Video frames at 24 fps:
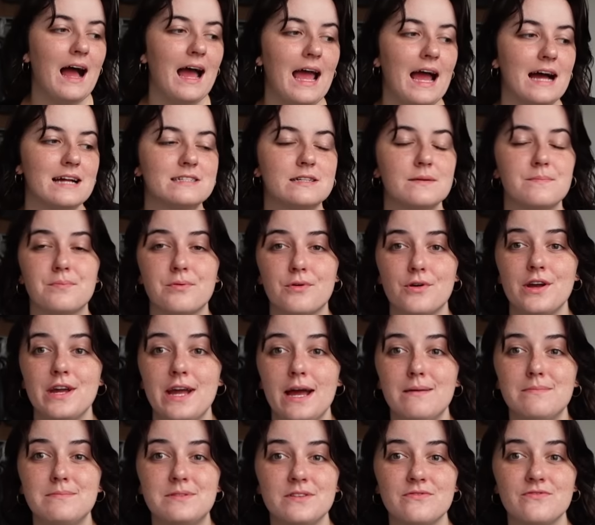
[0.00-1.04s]
I had to
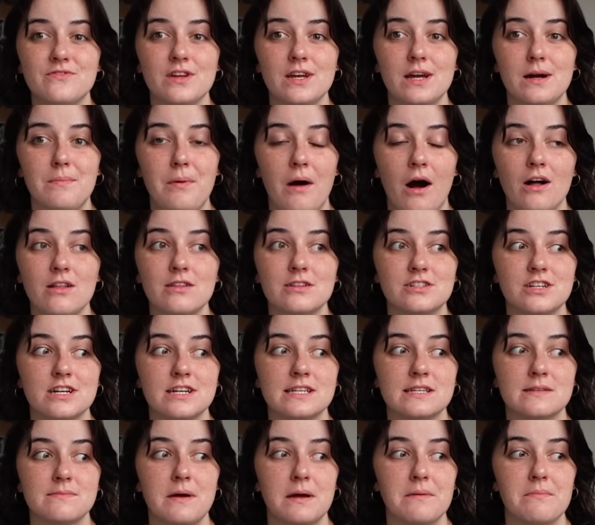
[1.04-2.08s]
preemptively
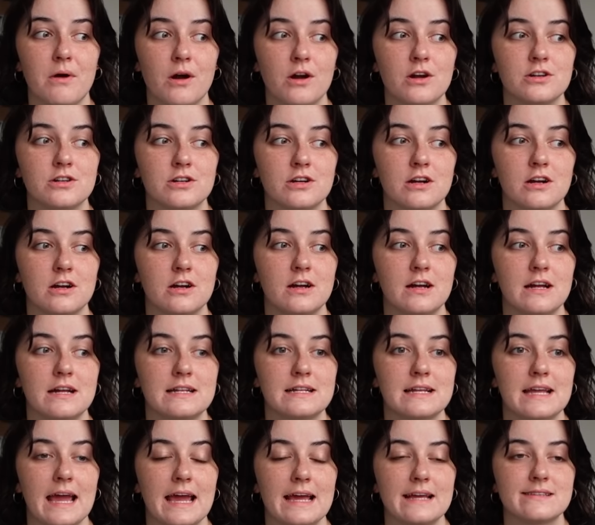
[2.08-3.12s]
apologize to my partner
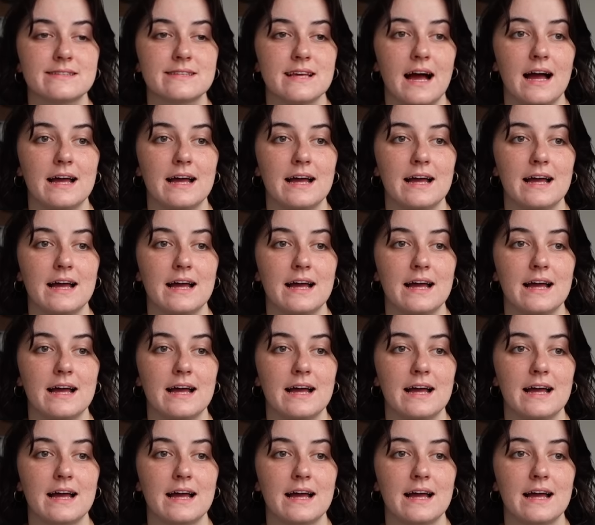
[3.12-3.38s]
in case